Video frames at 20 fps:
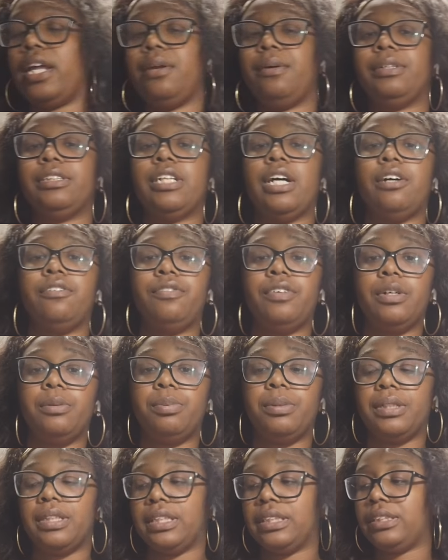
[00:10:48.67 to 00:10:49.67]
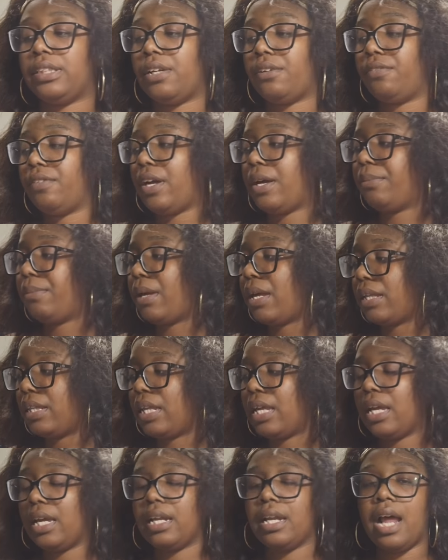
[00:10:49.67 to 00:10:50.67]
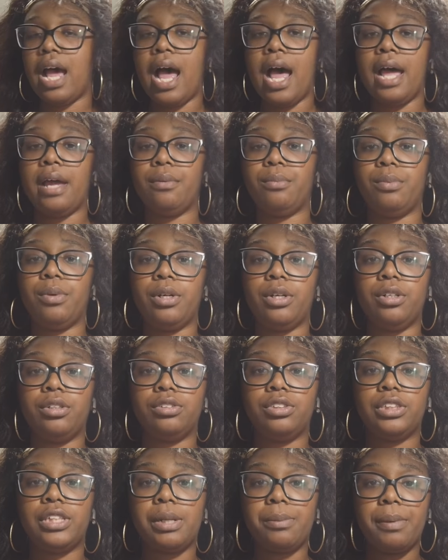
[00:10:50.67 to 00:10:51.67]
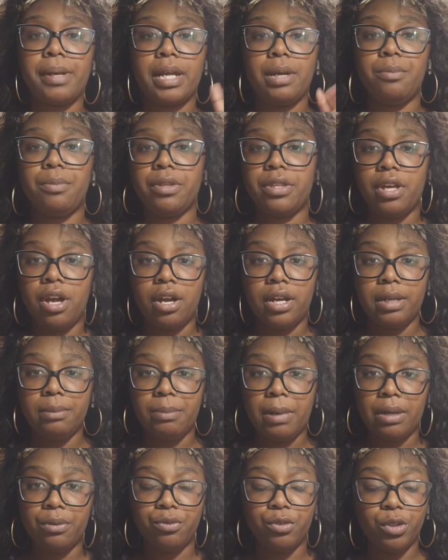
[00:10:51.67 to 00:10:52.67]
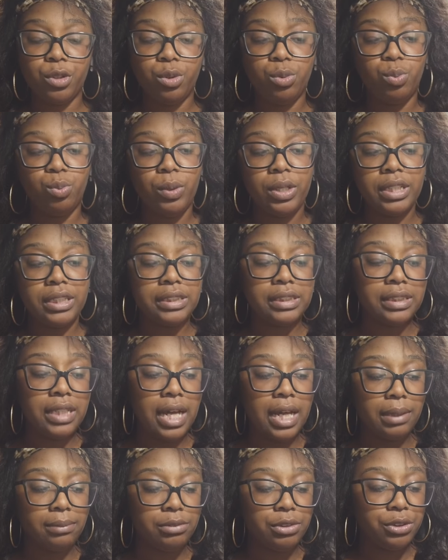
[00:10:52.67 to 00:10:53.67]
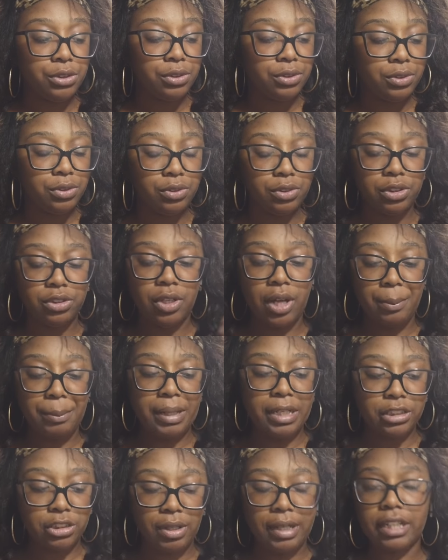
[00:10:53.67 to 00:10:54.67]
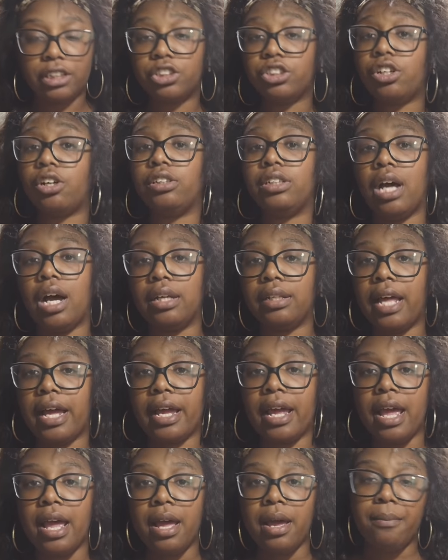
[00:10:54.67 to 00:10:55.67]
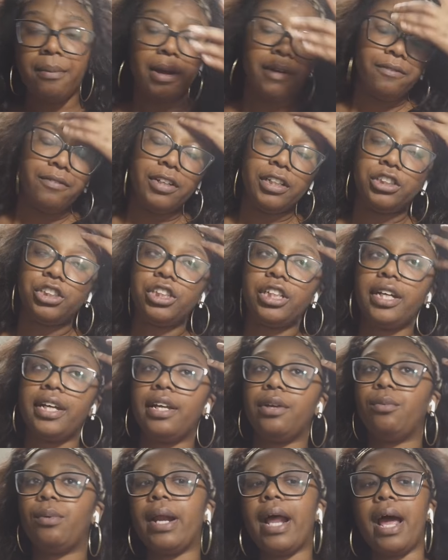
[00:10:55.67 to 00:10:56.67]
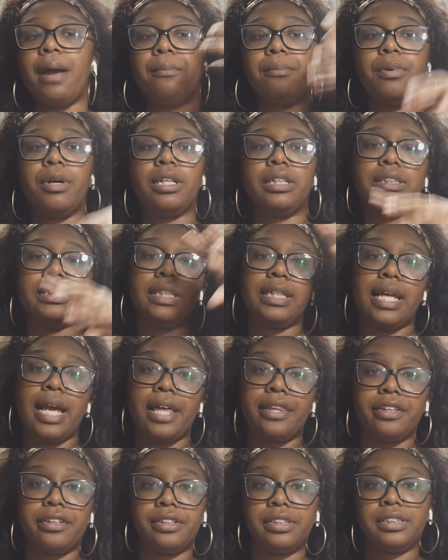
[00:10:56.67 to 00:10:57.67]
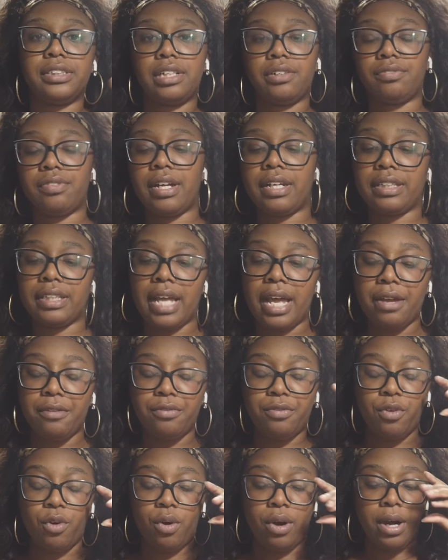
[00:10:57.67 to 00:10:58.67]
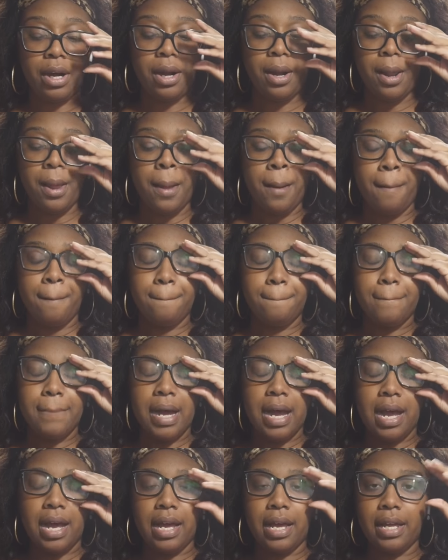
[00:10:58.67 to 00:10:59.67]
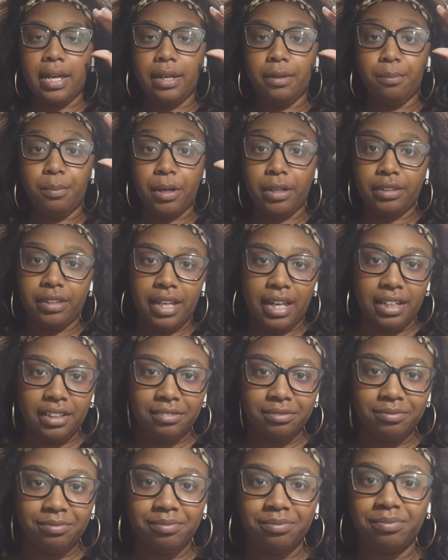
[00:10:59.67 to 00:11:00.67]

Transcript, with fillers: Anyways, y'all, I'm gonna put this stuff up, and then I will check back in with y'all in my room when it's time to. So I mean, so I can show y'all like my vision, what I'm putting together, and stuff like that for my birthday.